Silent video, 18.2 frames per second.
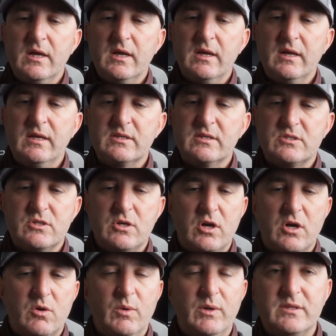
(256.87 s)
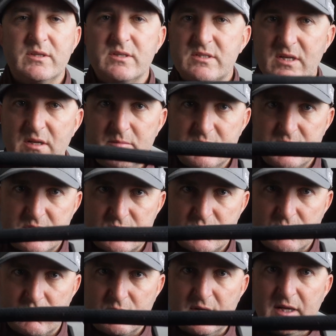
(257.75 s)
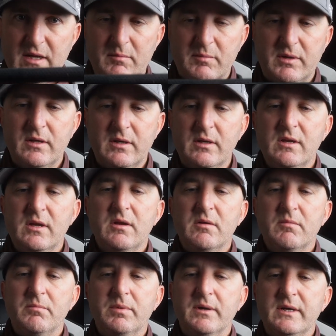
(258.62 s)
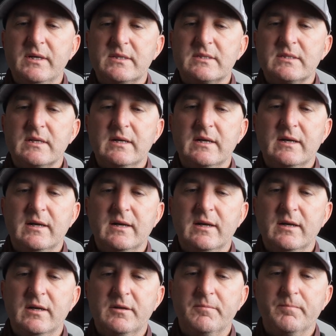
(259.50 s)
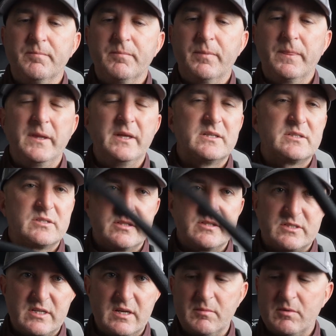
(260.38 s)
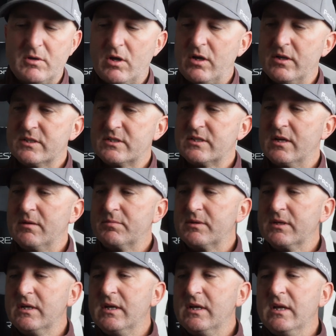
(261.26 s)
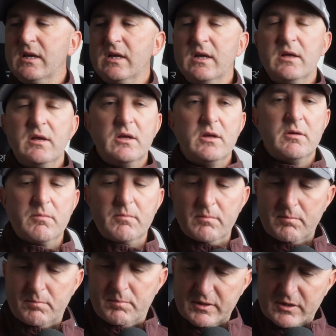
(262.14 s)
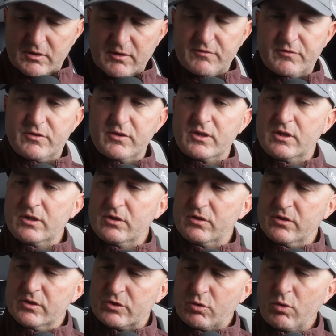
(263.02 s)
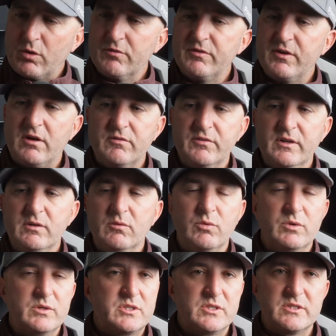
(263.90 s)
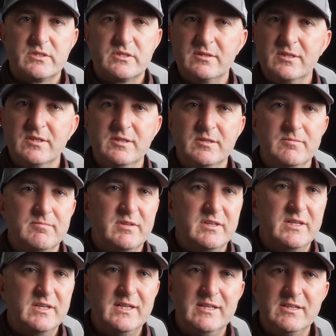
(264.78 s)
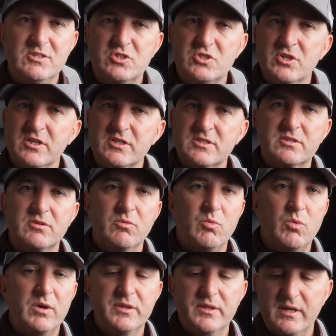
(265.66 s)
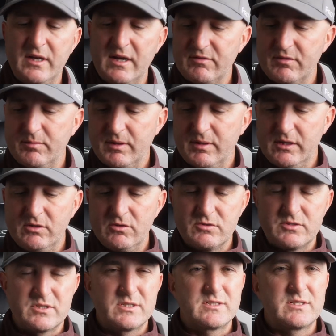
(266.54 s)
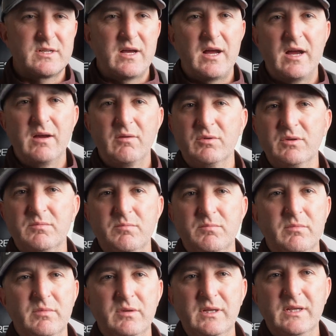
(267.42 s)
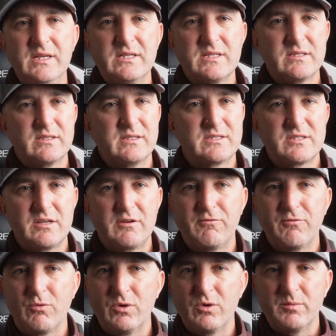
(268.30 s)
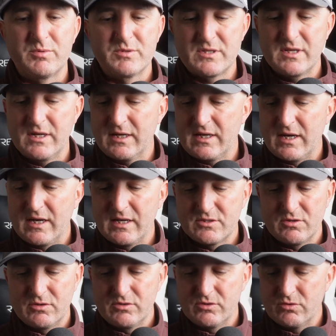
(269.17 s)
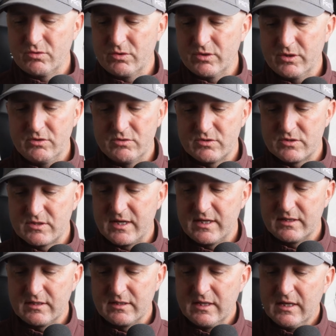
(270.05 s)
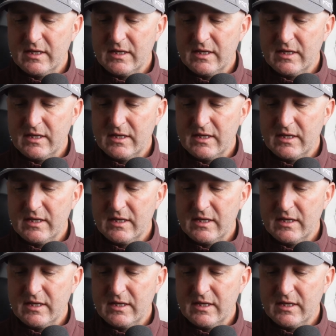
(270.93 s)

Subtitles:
is not quite the same as this old Lambkin, but it's the same concept. But you have the Tour Velvet, which is just the one that everybody uses. I would easily say 40% of guys on tour use that.